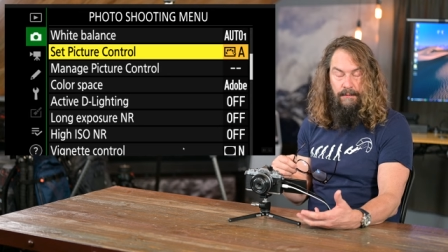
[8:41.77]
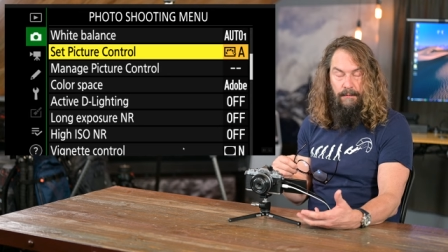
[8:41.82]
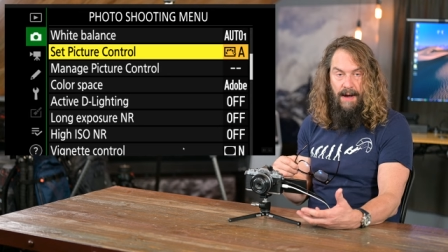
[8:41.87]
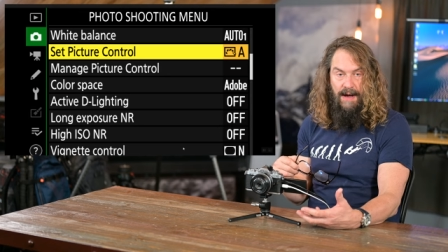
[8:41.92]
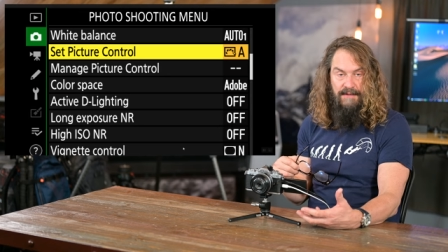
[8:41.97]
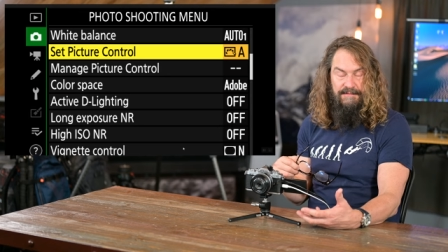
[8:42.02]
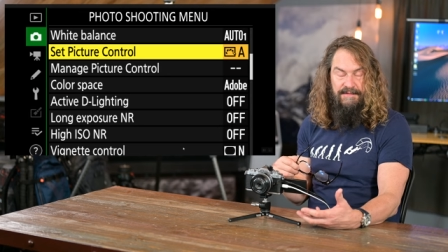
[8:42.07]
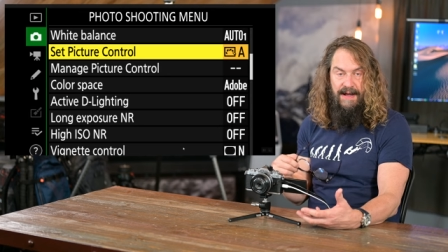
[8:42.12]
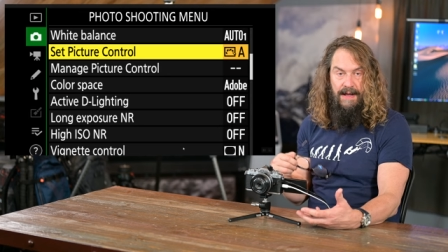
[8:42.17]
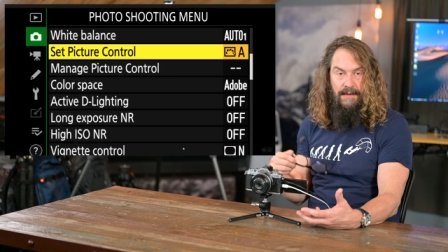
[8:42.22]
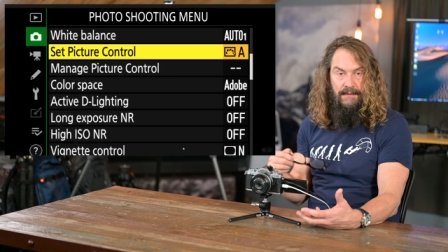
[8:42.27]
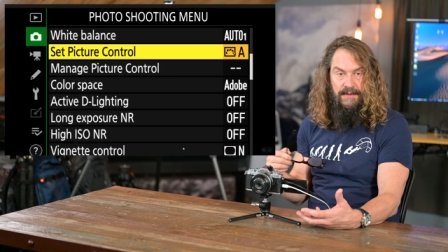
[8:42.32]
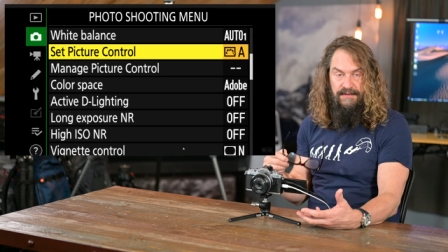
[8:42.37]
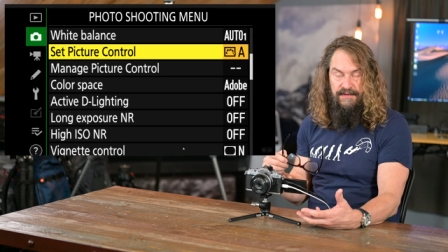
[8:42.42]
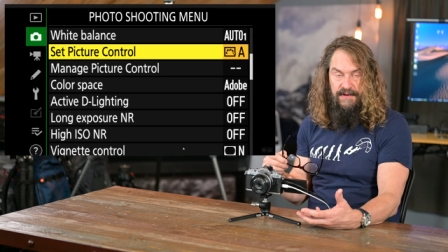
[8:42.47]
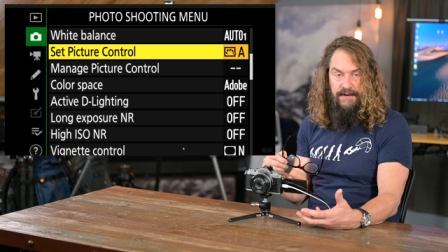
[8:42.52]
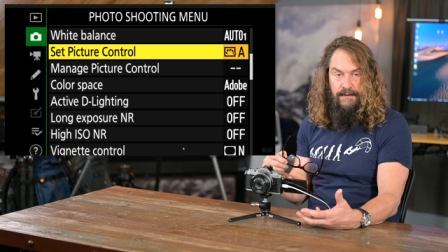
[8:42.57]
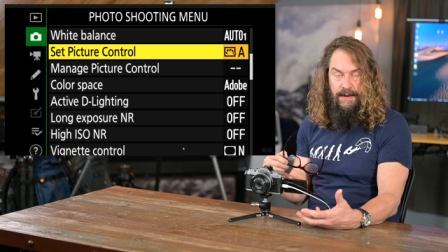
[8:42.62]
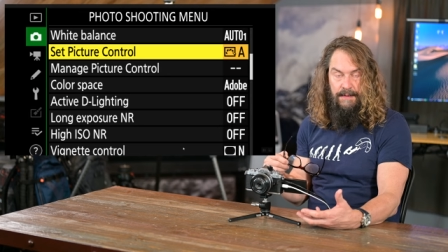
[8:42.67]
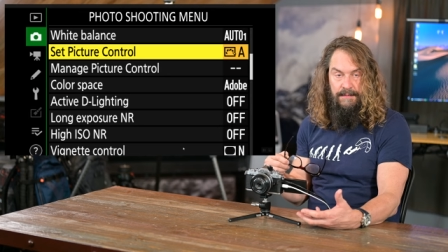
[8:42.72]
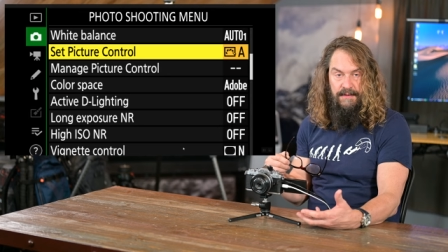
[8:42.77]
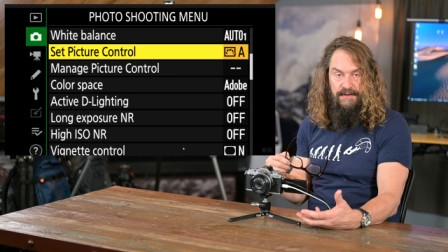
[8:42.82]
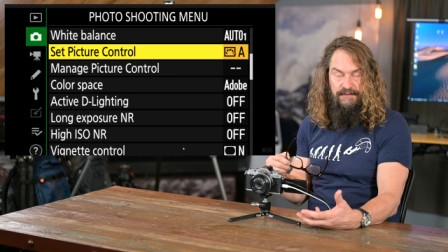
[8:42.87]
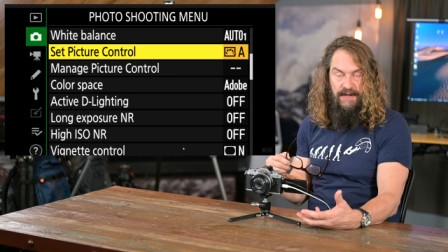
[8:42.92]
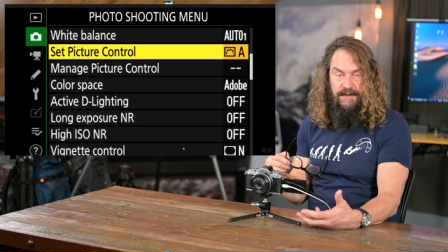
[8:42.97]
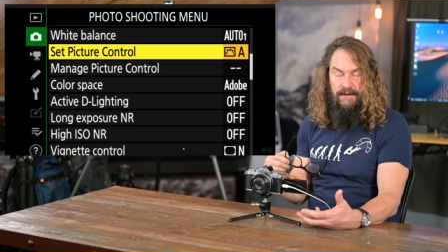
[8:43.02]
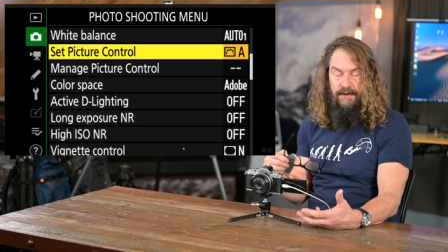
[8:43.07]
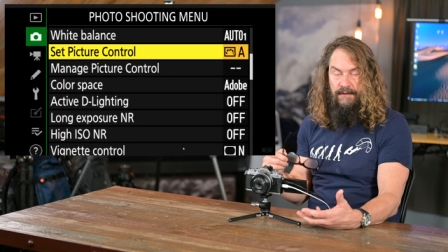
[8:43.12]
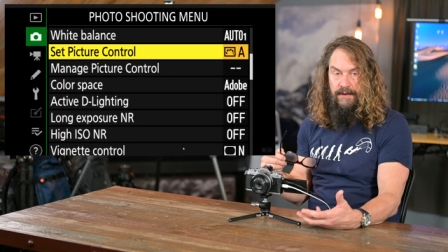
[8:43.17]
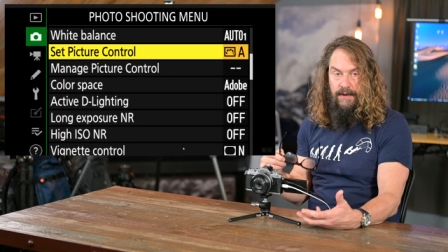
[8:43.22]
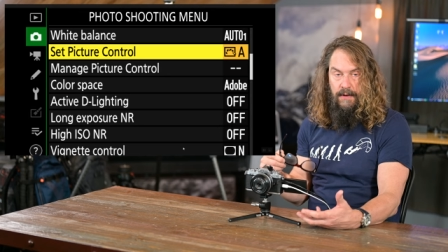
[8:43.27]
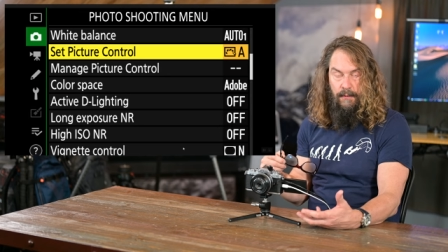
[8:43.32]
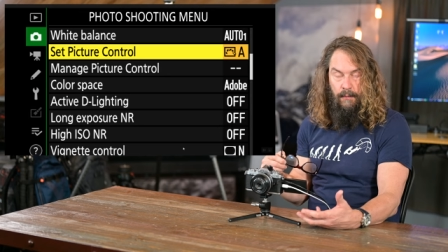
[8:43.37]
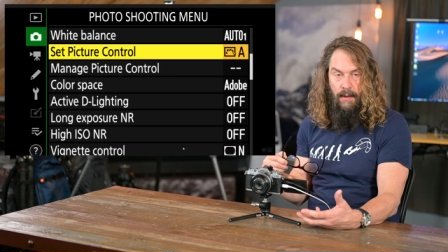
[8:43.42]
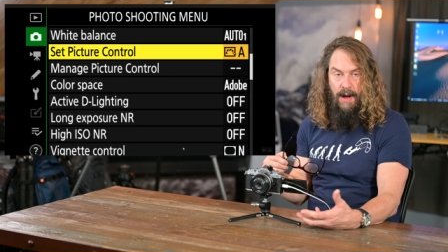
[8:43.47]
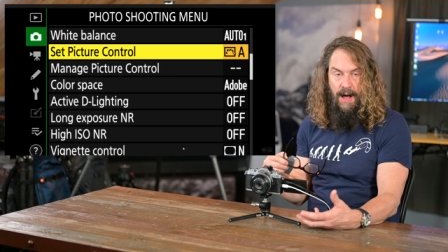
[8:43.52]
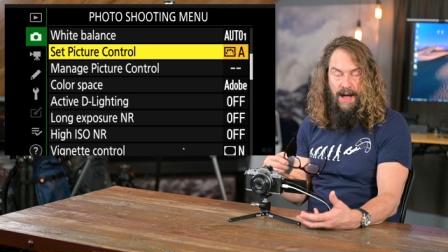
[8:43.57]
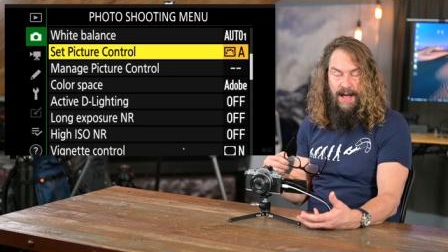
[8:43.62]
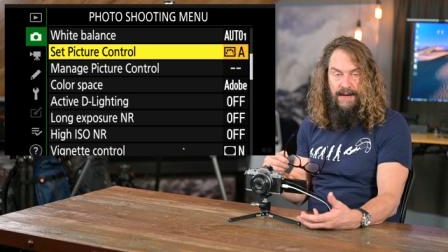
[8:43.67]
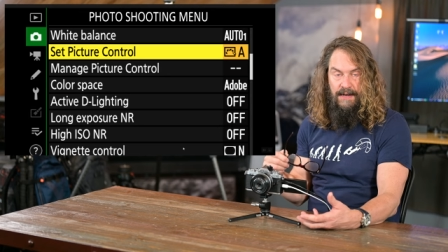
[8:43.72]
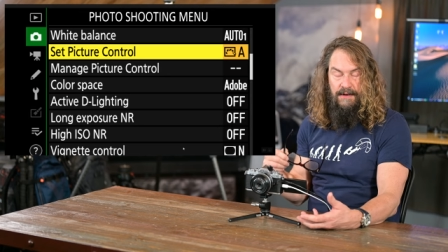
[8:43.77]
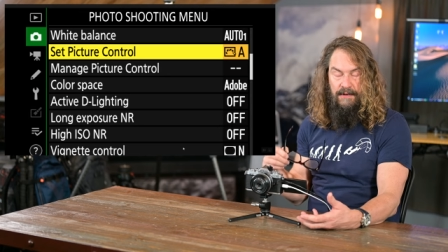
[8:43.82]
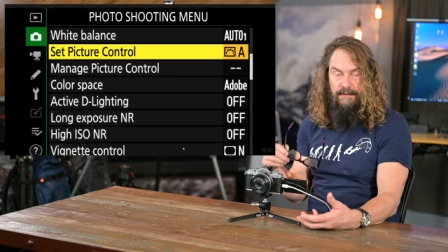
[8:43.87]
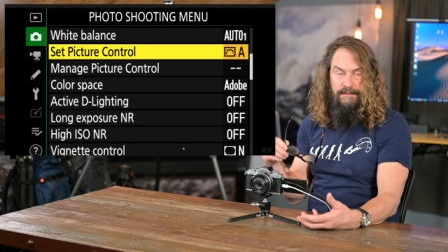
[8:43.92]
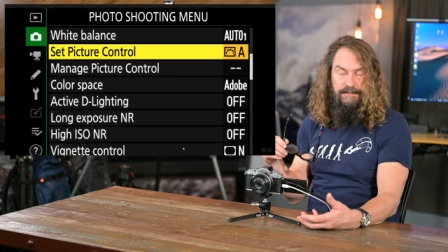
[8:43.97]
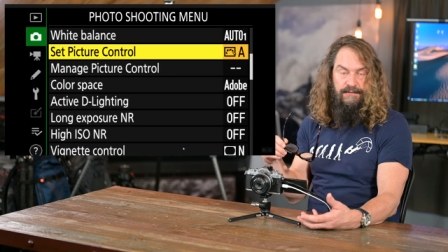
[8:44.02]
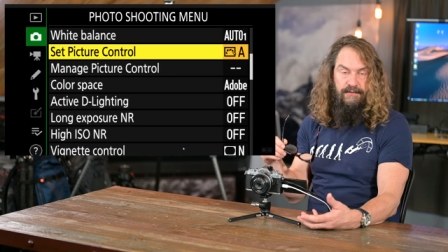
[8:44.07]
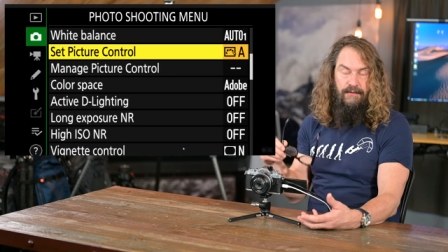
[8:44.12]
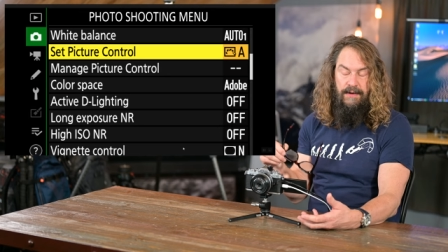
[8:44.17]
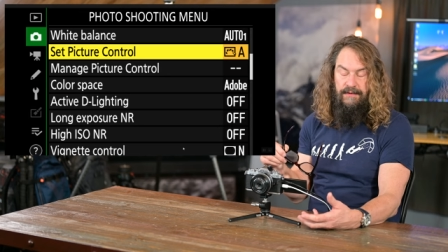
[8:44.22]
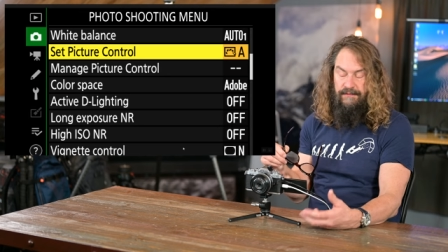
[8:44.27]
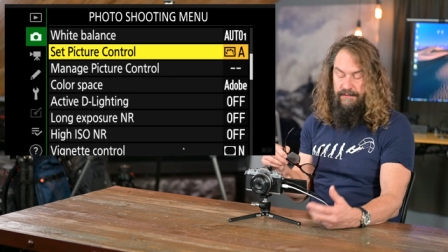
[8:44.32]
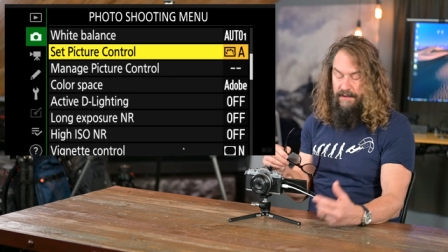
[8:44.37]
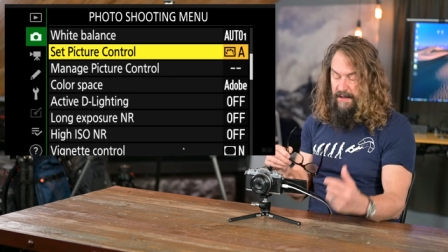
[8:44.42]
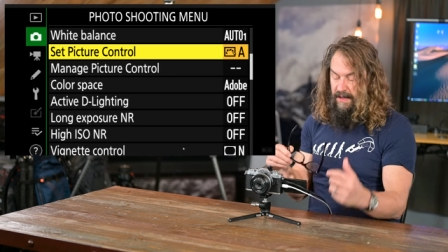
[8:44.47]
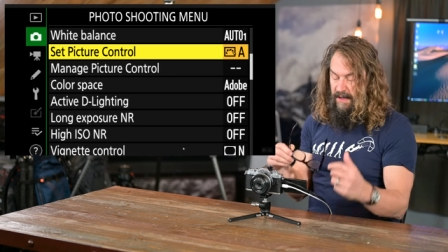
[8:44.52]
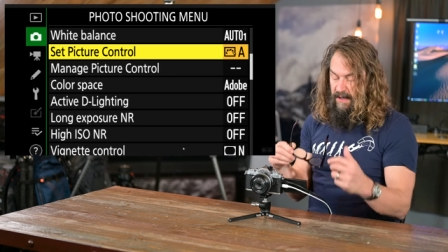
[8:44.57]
raw file into your image editor, your raw editor of choice.